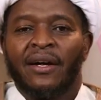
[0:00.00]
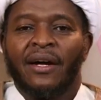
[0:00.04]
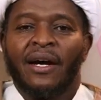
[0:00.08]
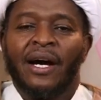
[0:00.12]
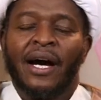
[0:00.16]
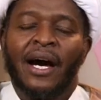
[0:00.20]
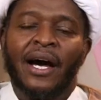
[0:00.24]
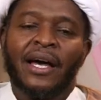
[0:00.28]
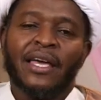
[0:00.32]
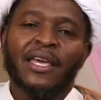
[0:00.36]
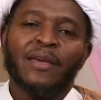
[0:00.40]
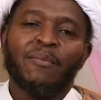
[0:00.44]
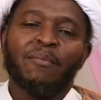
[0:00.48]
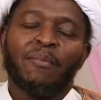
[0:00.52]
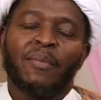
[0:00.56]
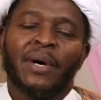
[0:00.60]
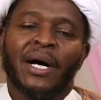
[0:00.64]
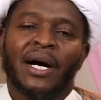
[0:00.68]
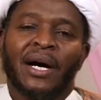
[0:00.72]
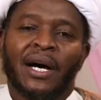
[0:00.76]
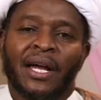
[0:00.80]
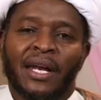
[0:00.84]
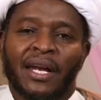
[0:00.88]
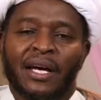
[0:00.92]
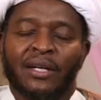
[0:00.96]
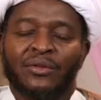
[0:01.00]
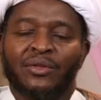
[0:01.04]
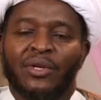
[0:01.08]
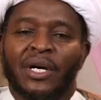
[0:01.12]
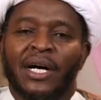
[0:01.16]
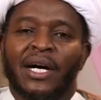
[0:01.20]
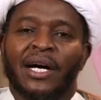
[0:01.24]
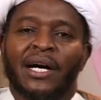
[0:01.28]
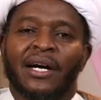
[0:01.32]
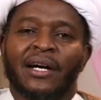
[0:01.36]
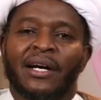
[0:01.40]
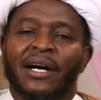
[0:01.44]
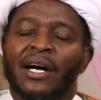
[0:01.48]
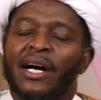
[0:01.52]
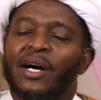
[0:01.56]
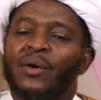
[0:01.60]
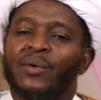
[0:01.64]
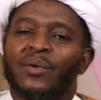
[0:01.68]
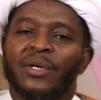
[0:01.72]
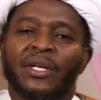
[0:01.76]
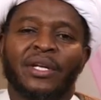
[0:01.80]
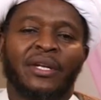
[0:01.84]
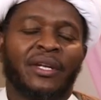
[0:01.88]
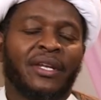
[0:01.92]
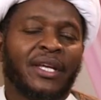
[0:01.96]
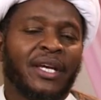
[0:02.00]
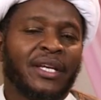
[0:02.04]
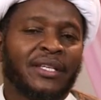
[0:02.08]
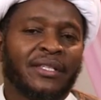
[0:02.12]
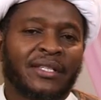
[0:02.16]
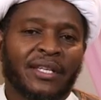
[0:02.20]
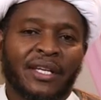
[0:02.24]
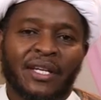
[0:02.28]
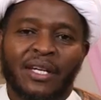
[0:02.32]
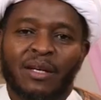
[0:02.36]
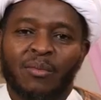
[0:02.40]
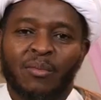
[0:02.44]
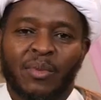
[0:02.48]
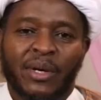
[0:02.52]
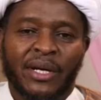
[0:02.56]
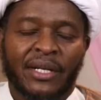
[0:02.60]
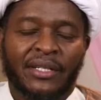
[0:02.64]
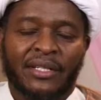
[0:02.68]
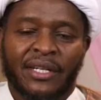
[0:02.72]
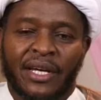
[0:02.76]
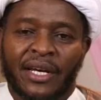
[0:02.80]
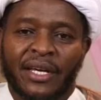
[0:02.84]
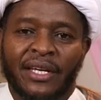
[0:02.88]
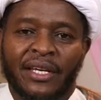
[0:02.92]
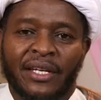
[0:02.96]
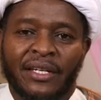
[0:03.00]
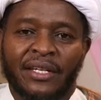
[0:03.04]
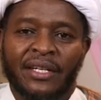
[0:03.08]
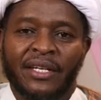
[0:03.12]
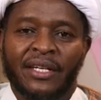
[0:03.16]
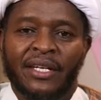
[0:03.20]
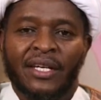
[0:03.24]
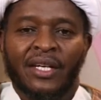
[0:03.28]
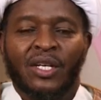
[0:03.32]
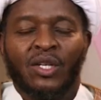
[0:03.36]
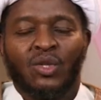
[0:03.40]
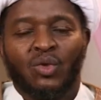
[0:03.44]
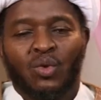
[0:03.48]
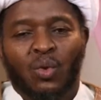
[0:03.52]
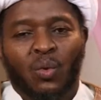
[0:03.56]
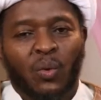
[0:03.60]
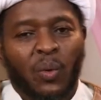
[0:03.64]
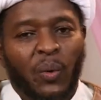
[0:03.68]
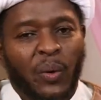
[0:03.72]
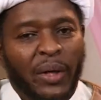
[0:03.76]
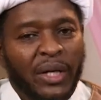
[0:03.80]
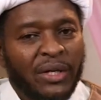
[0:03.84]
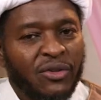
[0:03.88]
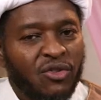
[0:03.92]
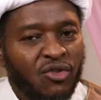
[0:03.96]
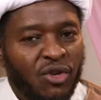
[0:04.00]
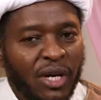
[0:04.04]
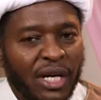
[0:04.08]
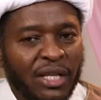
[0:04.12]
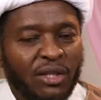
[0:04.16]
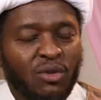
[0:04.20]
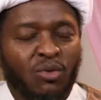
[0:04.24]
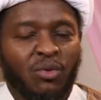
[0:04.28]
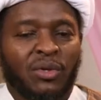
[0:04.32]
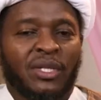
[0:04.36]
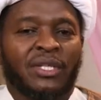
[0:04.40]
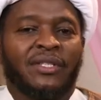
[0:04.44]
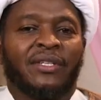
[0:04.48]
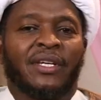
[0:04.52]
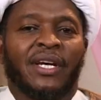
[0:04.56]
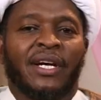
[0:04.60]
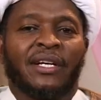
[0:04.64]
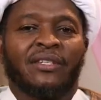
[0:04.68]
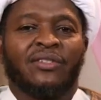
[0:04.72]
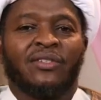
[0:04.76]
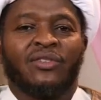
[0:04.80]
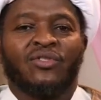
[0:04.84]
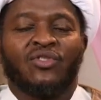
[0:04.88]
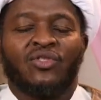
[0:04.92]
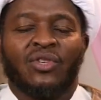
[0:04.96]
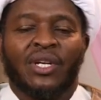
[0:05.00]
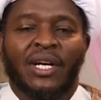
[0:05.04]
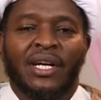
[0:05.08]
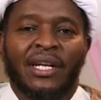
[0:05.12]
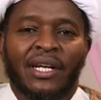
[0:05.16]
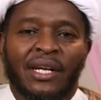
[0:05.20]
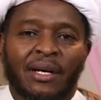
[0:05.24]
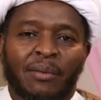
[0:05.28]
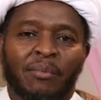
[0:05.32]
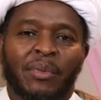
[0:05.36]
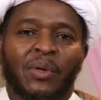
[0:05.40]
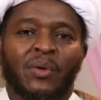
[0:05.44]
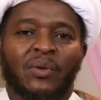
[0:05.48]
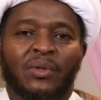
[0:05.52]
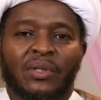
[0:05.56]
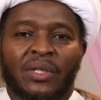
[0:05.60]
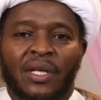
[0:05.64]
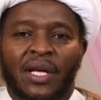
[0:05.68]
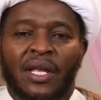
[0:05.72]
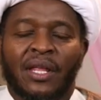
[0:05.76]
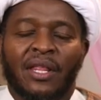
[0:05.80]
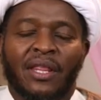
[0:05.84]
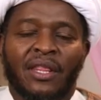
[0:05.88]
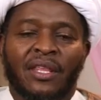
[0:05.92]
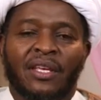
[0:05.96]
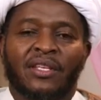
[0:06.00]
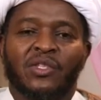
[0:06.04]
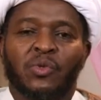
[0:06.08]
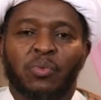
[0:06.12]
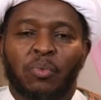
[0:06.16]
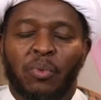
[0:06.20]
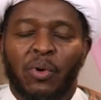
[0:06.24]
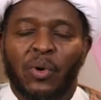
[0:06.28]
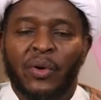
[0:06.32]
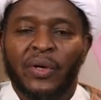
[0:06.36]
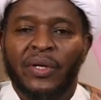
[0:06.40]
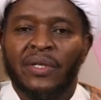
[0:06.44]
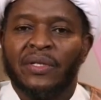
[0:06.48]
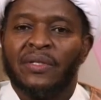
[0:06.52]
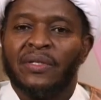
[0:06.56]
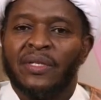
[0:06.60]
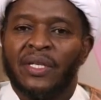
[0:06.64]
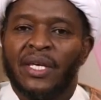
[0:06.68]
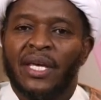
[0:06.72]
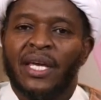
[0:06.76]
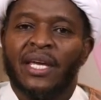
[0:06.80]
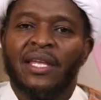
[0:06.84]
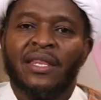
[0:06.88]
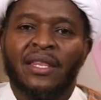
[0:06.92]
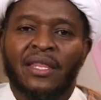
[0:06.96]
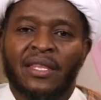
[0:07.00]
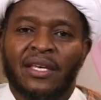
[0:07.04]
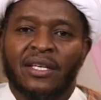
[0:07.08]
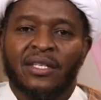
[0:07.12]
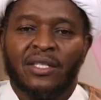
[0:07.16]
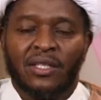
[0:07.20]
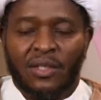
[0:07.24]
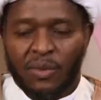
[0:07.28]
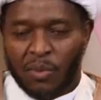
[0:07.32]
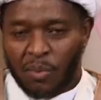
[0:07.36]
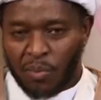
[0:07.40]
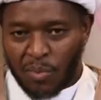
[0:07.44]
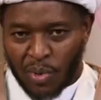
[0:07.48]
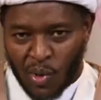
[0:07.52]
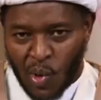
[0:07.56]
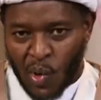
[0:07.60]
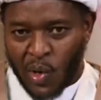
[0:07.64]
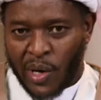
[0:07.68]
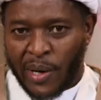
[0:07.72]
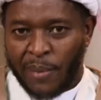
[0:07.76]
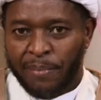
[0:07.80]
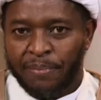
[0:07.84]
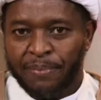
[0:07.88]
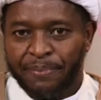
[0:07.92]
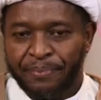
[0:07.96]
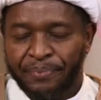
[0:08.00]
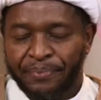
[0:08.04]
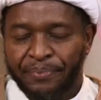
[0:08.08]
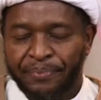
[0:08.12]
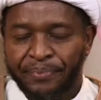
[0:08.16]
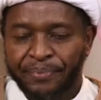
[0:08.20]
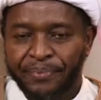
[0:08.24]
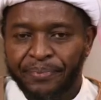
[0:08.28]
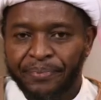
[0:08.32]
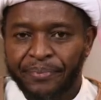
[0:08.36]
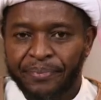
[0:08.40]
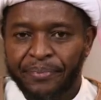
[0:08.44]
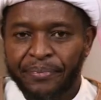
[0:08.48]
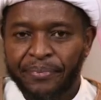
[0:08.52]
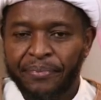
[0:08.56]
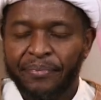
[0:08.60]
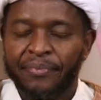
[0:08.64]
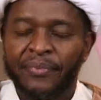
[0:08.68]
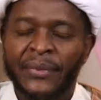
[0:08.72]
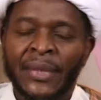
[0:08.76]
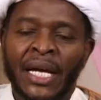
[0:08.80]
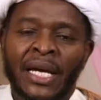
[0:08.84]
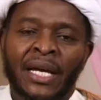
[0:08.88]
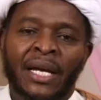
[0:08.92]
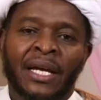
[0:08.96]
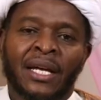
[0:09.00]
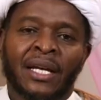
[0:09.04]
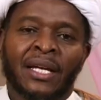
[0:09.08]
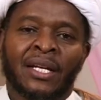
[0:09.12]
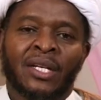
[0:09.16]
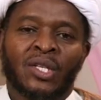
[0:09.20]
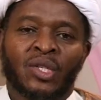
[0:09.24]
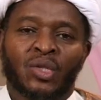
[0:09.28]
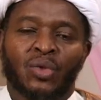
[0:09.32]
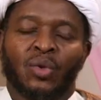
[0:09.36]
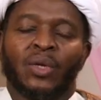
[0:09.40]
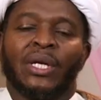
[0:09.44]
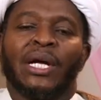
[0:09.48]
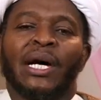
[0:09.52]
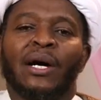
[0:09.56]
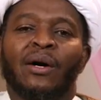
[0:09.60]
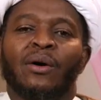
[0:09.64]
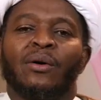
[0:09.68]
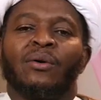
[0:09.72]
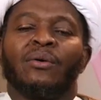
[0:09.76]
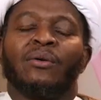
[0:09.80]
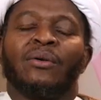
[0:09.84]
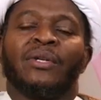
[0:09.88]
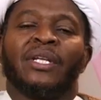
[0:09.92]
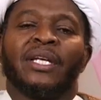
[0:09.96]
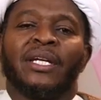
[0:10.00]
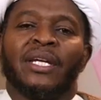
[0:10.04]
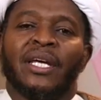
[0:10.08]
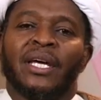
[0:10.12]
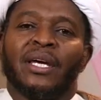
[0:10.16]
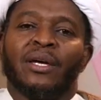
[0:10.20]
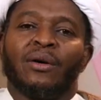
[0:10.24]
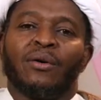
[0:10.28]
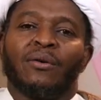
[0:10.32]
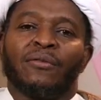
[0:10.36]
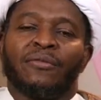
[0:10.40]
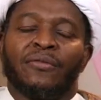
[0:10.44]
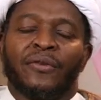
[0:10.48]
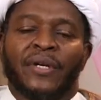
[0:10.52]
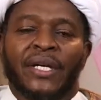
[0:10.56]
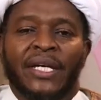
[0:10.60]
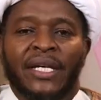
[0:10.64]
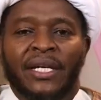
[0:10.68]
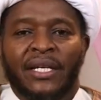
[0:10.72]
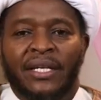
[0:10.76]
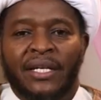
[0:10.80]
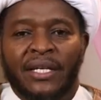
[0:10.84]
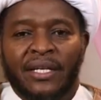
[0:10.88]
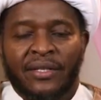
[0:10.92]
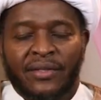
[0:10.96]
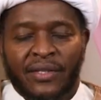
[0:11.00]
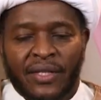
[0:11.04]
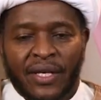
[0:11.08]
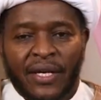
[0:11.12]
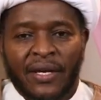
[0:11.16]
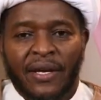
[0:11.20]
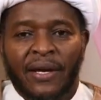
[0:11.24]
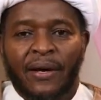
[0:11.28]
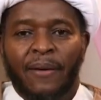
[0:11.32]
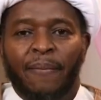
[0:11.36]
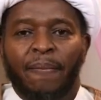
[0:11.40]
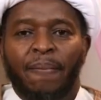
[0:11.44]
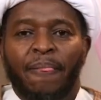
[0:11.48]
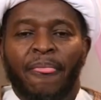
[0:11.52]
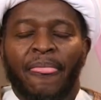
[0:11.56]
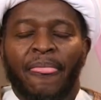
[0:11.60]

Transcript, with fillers: Aima al Athar, how did they celebrate Eid? So we will try to discuss, inshallah, about these points in this program. So now the day of Eid is here.